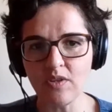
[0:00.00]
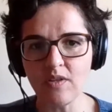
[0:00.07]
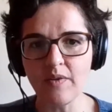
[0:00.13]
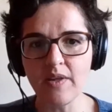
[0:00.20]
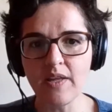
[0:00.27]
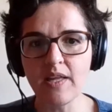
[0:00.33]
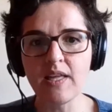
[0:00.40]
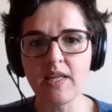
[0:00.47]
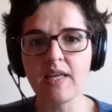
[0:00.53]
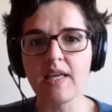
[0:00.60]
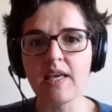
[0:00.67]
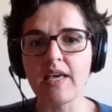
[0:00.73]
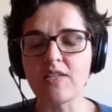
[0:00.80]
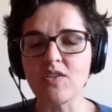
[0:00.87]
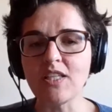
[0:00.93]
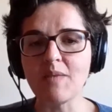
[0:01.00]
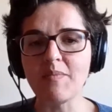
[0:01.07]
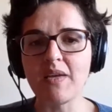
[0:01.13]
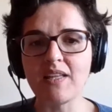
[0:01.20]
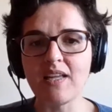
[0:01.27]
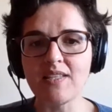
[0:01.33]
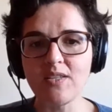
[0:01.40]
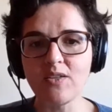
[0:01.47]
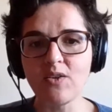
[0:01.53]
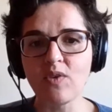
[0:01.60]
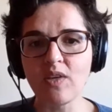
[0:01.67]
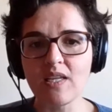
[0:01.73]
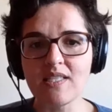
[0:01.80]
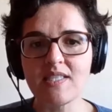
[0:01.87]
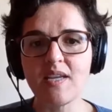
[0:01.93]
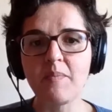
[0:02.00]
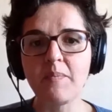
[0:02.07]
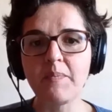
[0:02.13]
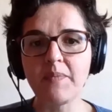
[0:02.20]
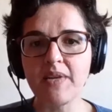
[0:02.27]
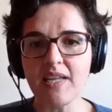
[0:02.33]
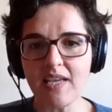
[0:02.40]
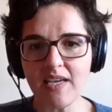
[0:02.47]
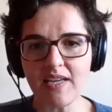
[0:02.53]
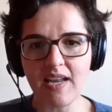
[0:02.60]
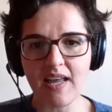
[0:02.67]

when the transparency in health is bigger,